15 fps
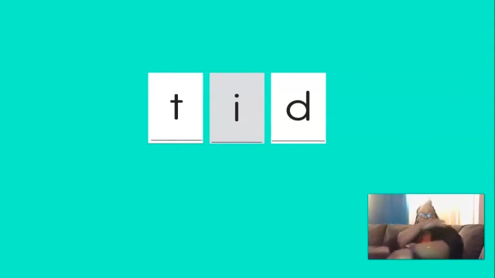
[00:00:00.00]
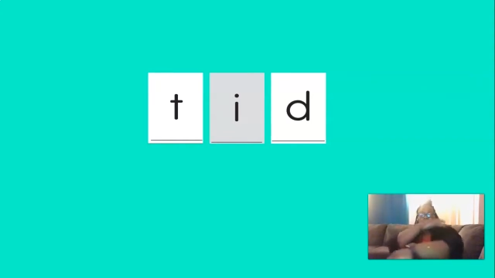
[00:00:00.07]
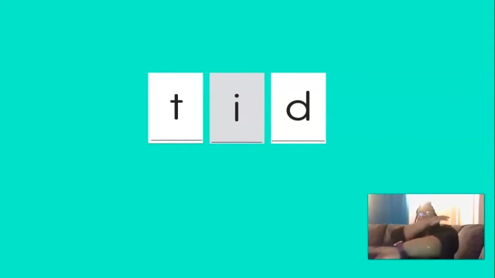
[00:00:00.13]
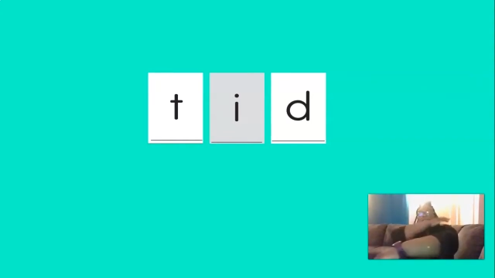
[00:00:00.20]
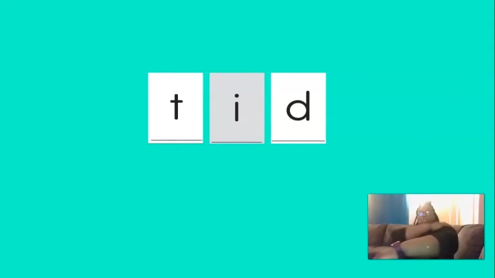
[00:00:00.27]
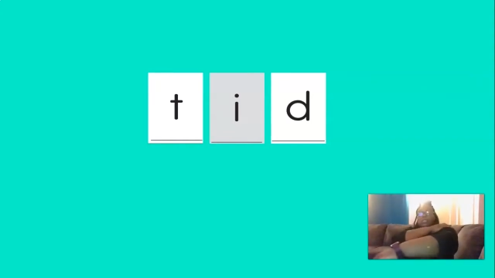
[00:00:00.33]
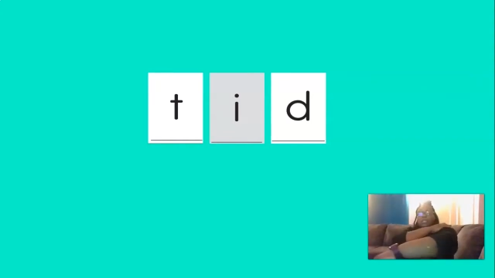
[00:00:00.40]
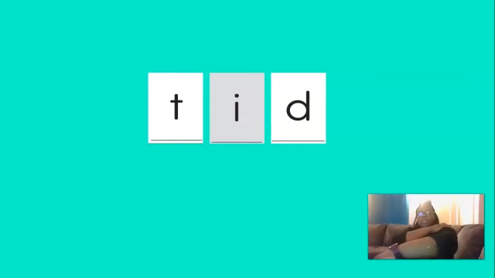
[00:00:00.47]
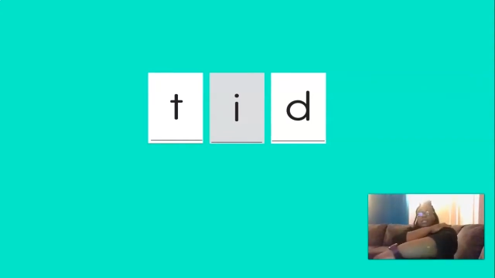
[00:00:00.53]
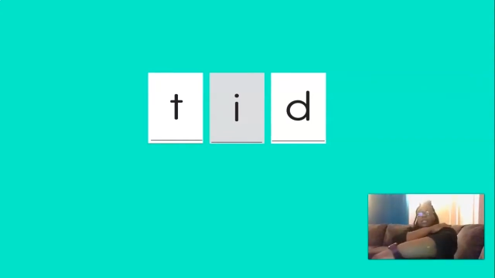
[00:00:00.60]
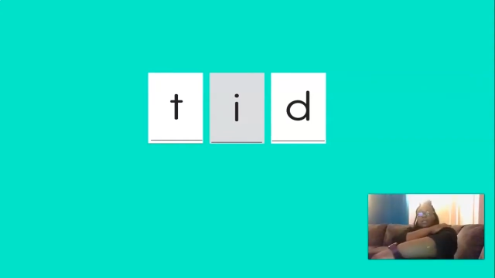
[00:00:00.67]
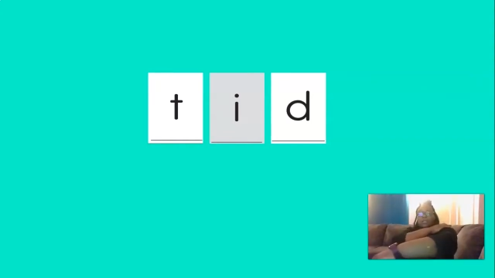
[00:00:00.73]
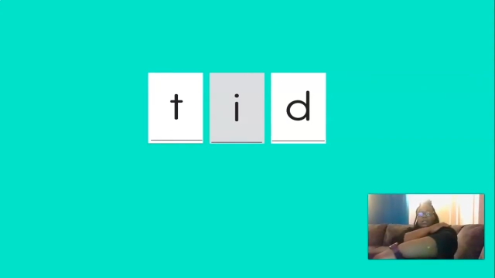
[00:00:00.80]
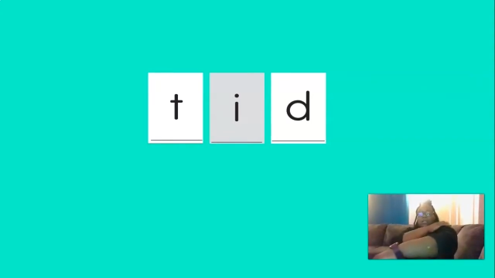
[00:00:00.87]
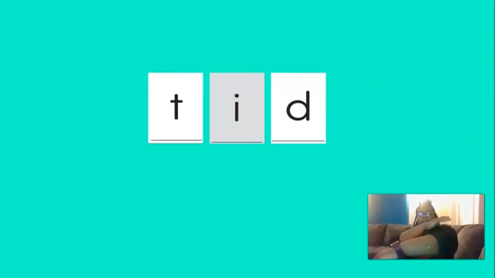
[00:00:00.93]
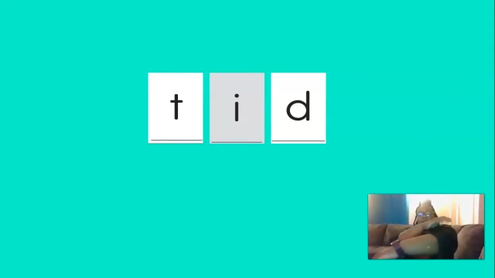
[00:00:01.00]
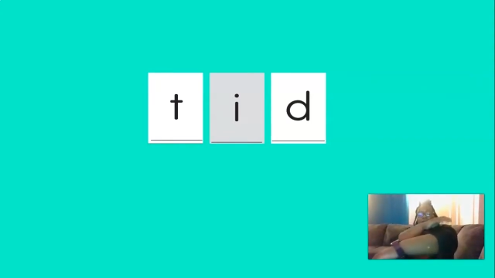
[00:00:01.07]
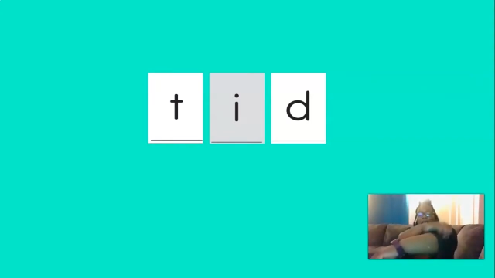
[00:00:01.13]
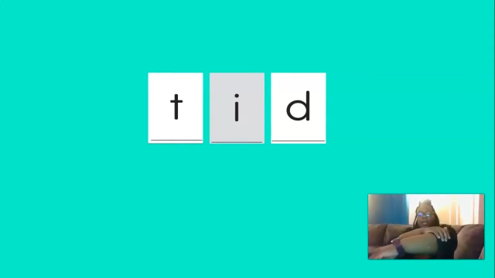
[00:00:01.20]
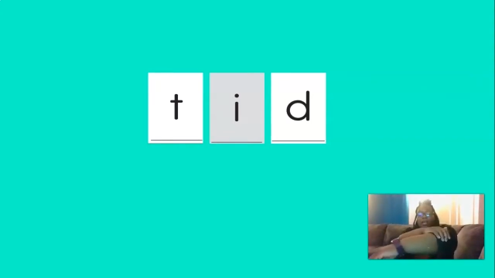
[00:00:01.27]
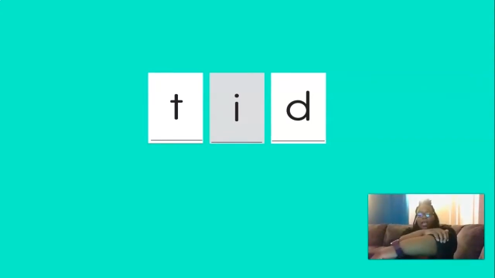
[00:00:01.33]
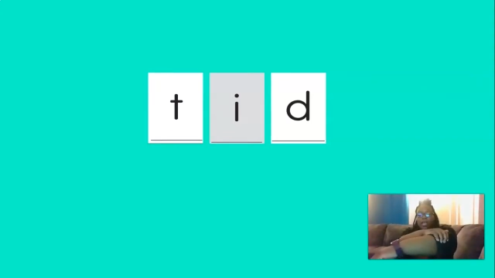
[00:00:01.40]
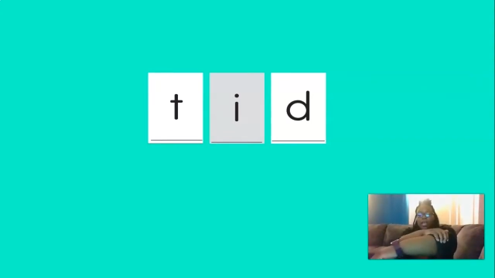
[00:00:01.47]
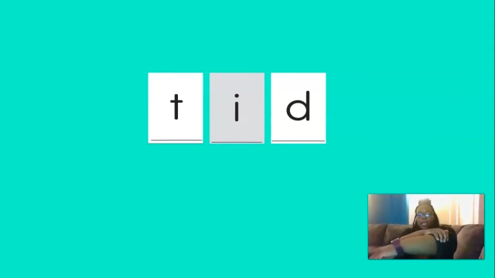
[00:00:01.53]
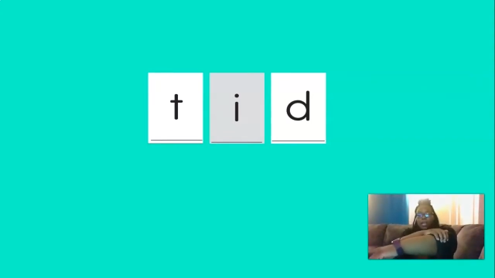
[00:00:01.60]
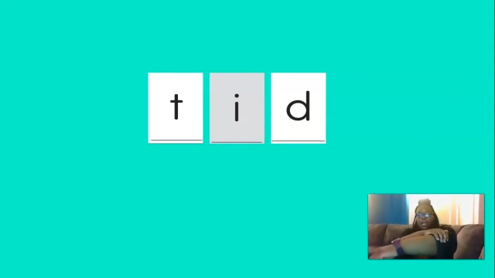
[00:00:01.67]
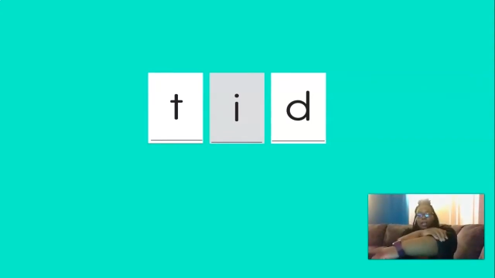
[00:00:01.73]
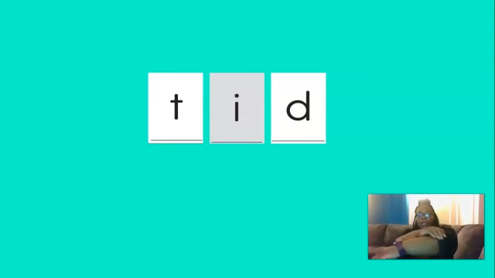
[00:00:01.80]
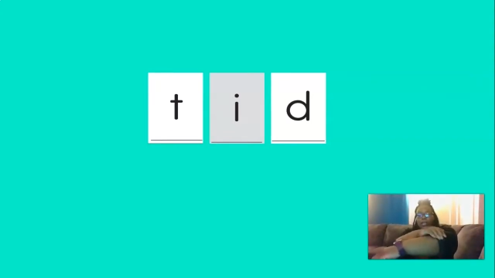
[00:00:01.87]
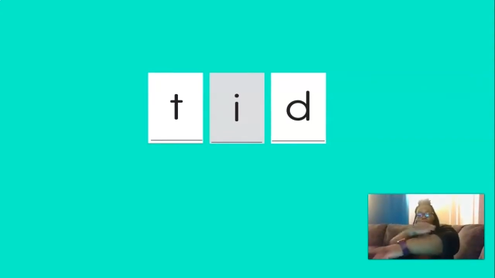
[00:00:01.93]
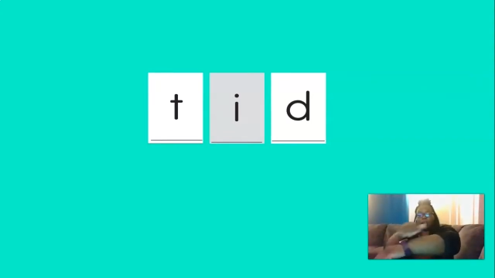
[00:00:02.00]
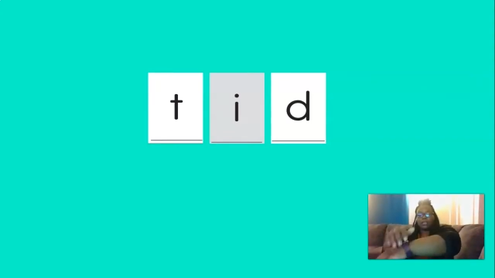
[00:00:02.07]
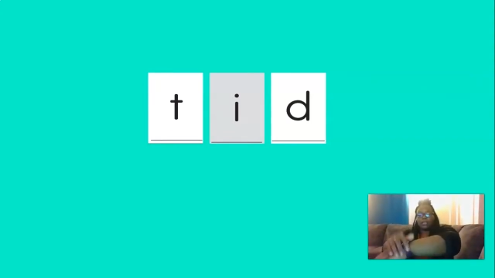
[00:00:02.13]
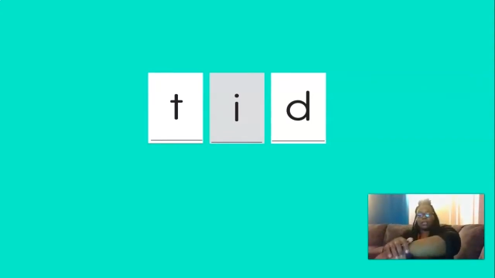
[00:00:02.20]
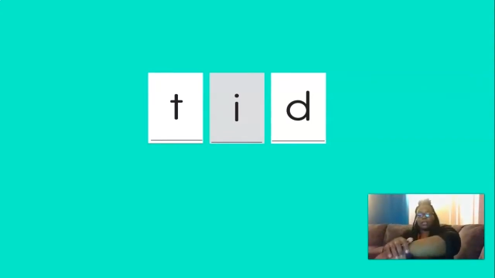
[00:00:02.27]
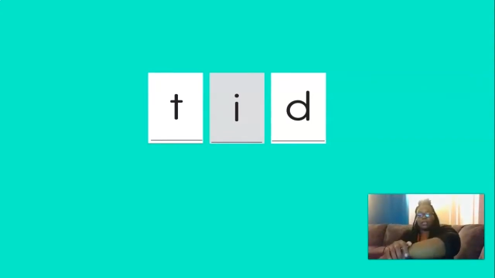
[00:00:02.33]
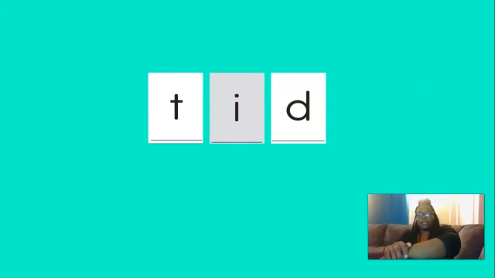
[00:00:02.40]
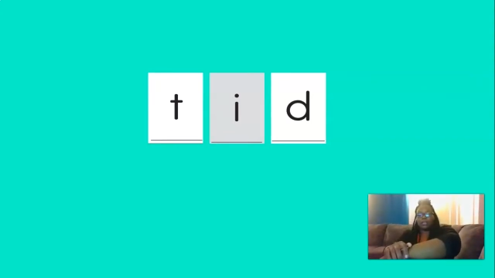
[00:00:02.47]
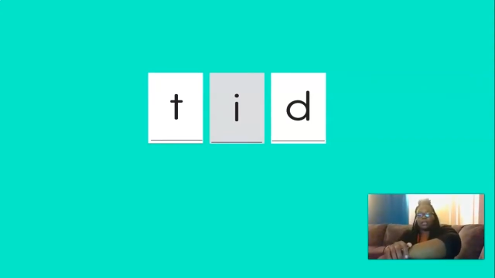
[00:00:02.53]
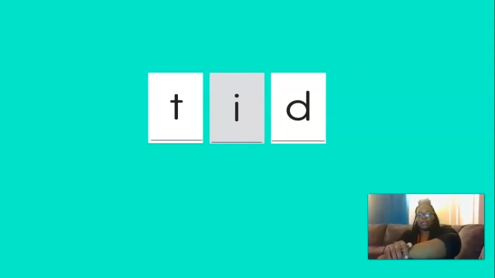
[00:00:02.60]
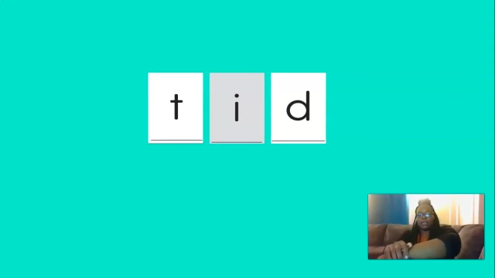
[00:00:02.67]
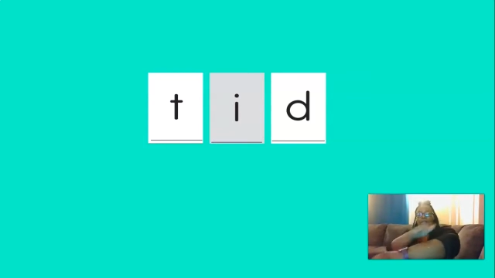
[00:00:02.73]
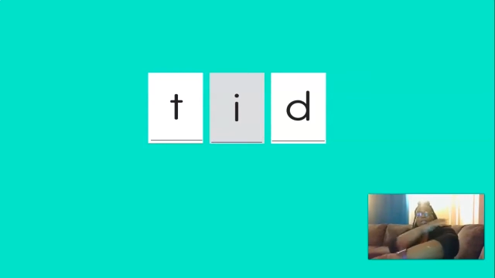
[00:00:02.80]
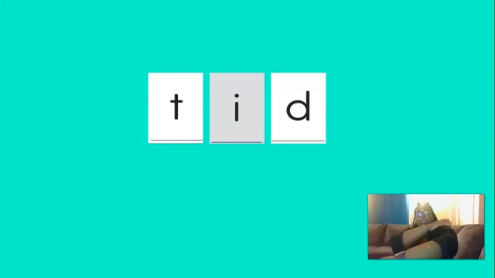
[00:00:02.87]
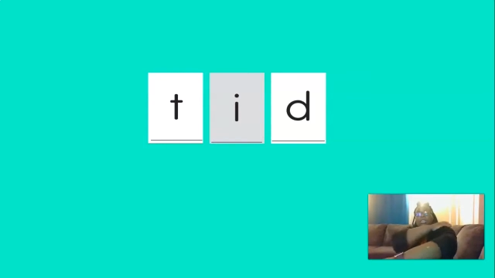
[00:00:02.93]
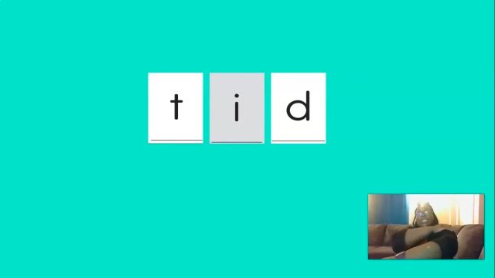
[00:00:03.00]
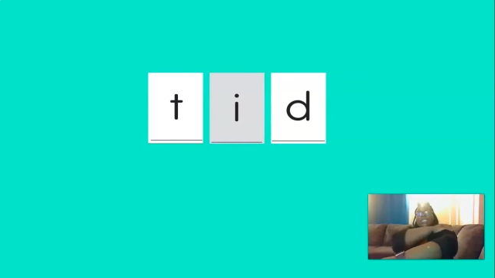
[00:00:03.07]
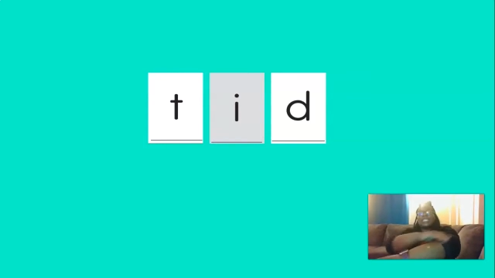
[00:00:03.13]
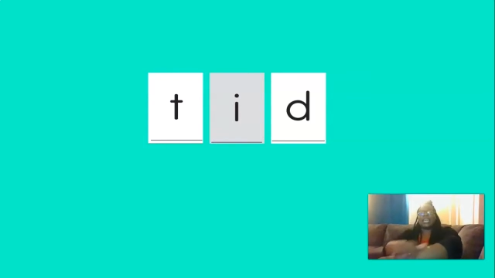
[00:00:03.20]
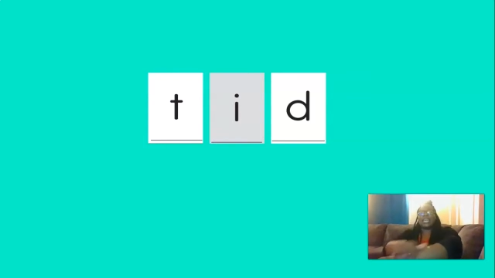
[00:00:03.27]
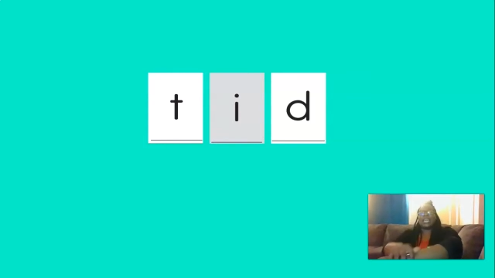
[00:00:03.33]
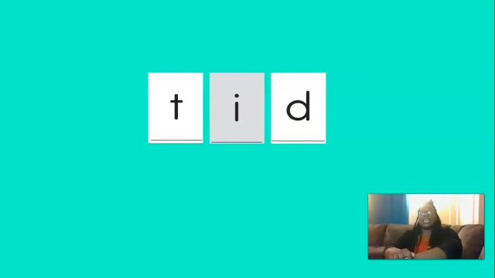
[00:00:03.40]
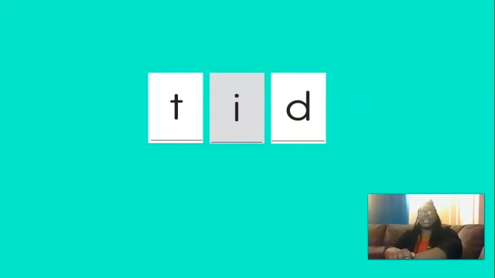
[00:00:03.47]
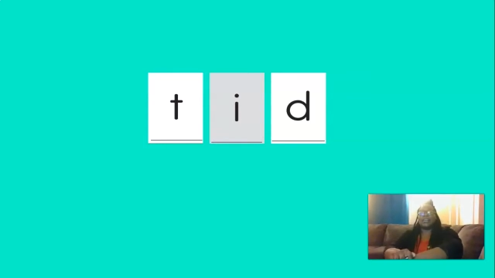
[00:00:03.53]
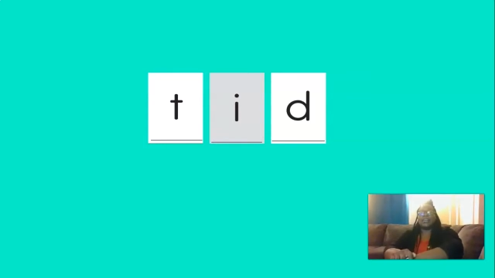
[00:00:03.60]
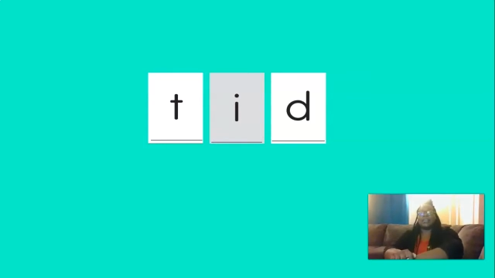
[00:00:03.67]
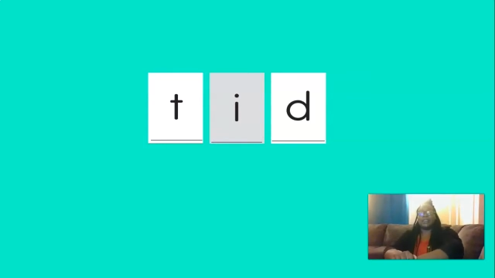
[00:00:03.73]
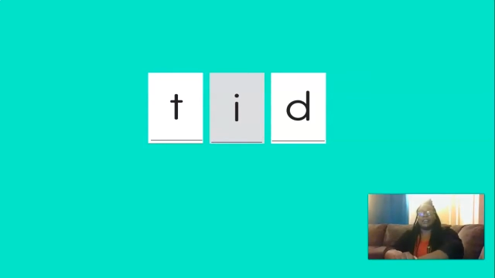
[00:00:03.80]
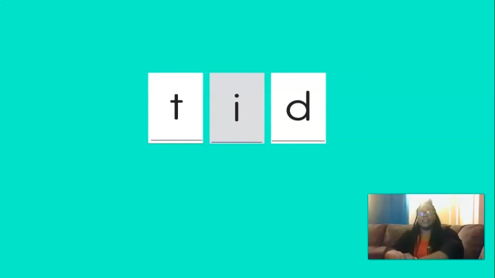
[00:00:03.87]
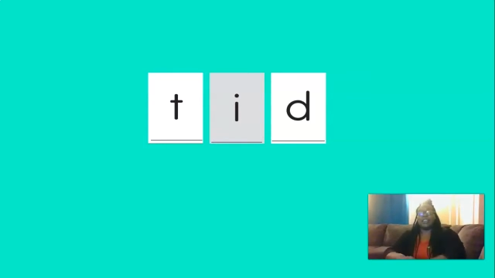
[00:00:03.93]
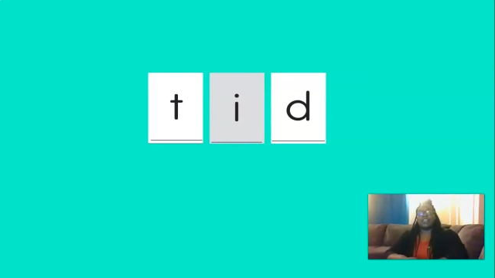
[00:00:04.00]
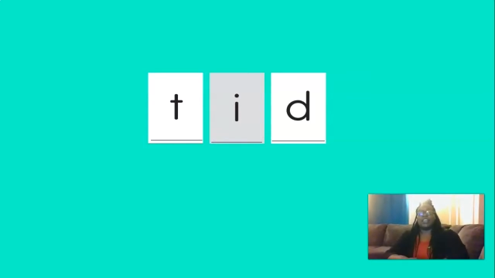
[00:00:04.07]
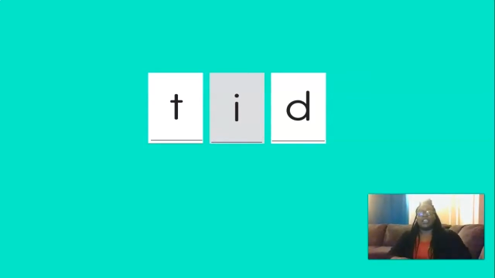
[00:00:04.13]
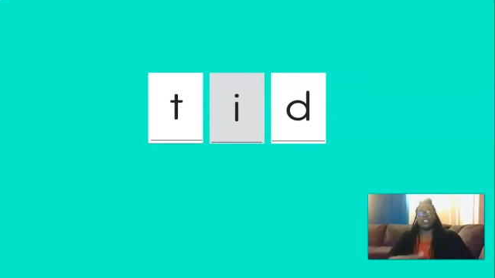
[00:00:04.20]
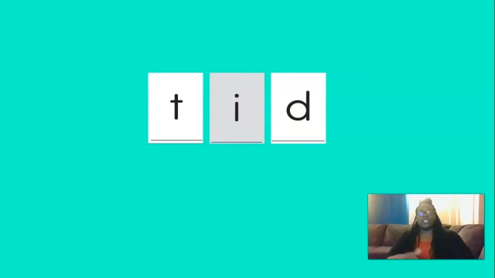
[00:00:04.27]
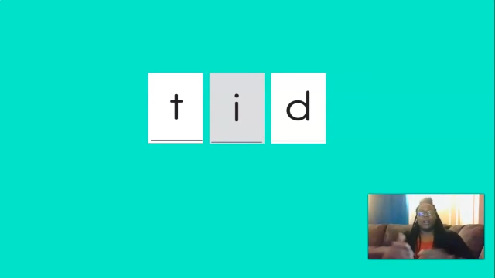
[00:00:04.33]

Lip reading: No face is visible, so there are no lips to read.